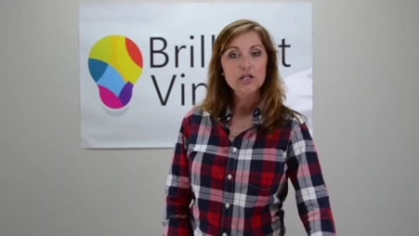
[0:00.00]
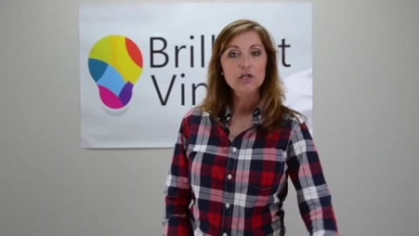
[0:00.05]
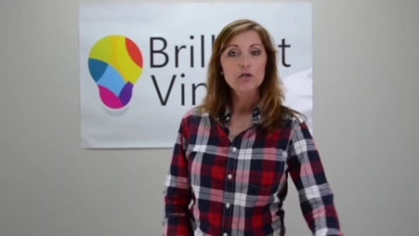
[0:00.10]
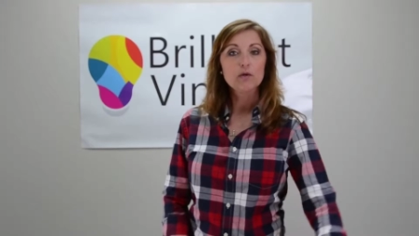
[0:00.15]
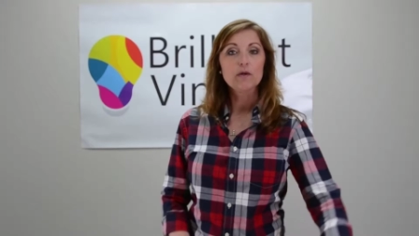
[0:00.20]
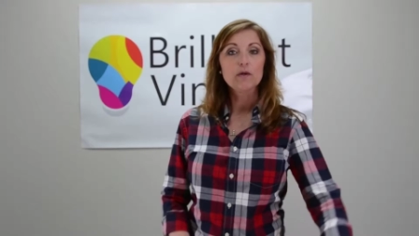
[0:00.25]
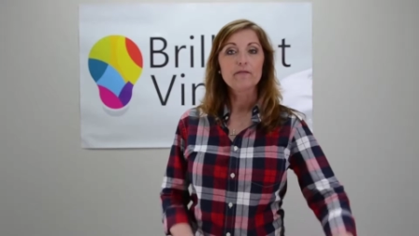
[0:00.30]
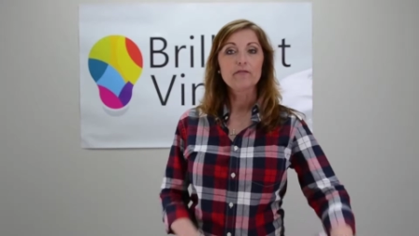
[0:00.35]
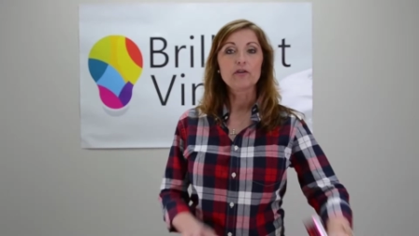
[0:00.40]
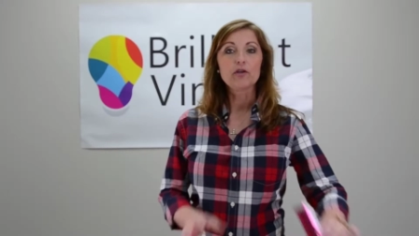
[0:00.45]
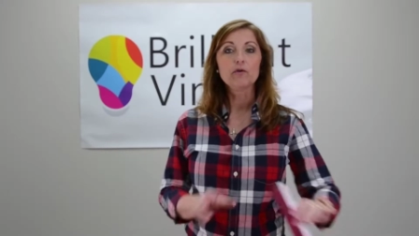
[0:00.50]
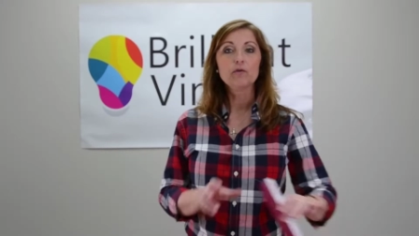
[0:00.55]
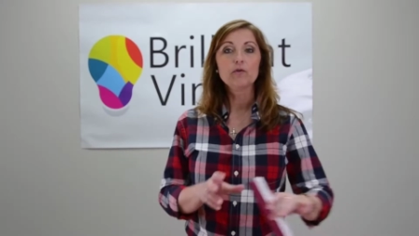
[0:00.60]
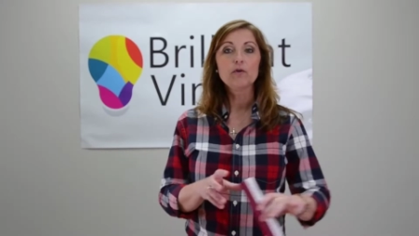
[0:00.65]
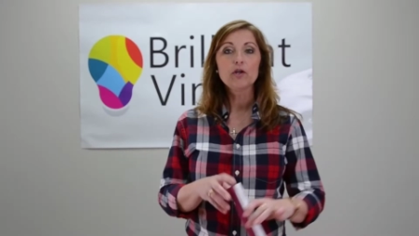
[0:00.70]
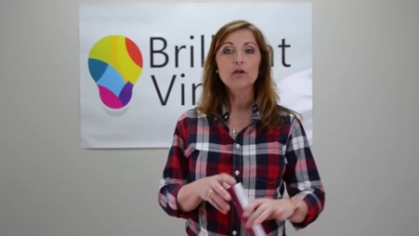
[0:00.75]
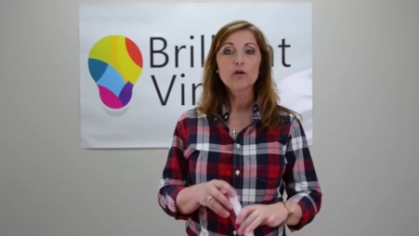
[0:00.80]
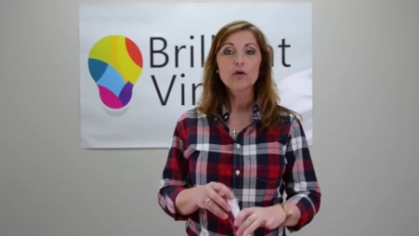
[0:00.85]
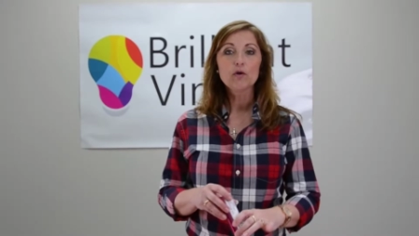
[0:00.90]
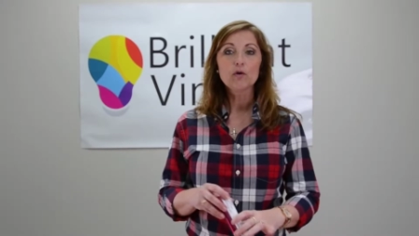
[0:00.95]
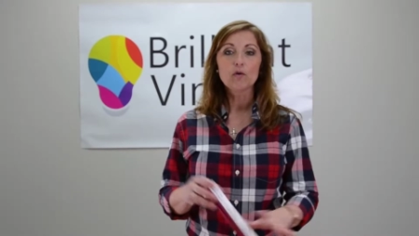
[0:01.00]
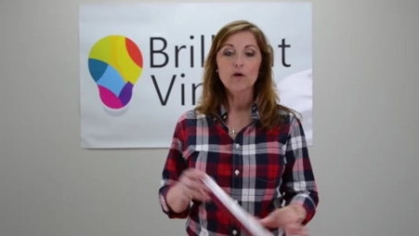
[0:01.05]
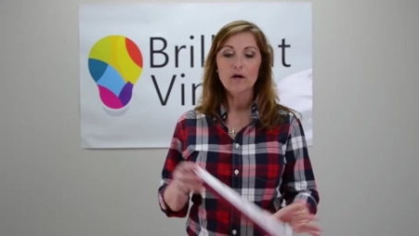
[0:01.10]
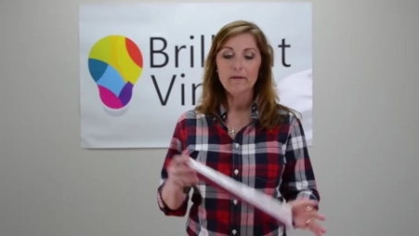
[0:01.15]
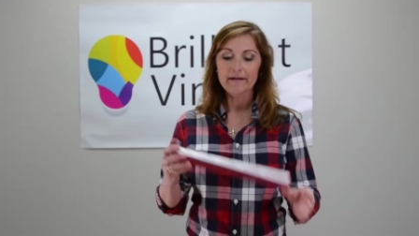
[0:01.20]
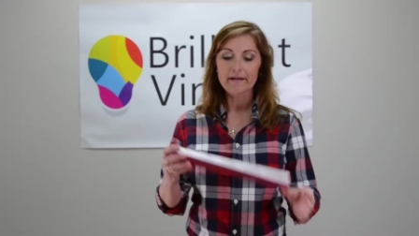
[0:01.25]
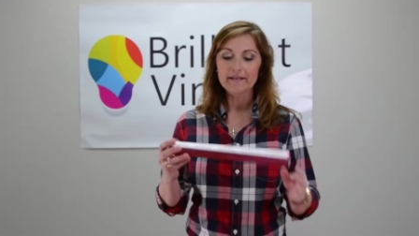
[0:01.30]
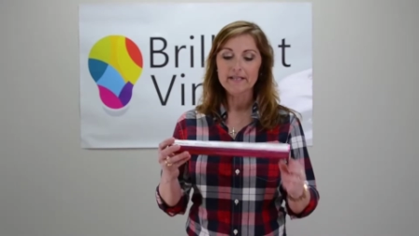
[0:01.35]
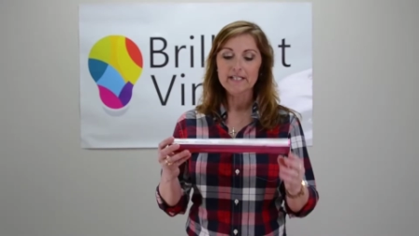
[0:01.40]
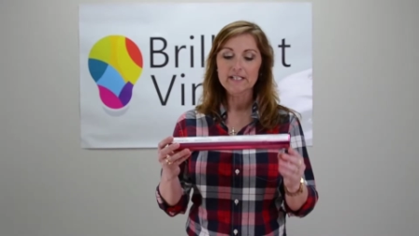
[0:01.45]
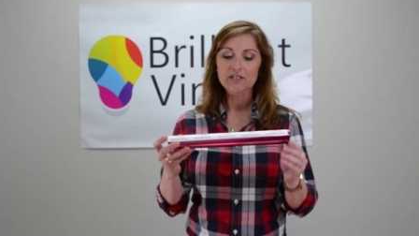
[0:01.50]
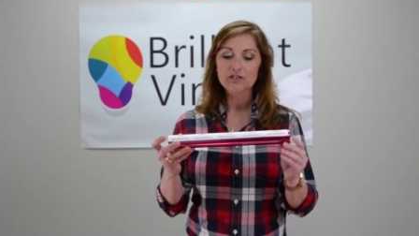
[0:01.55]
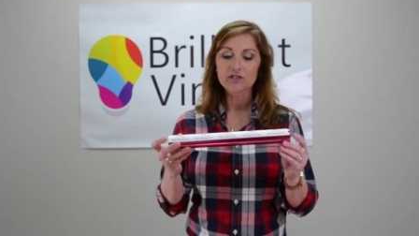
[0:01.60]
you if you knew about these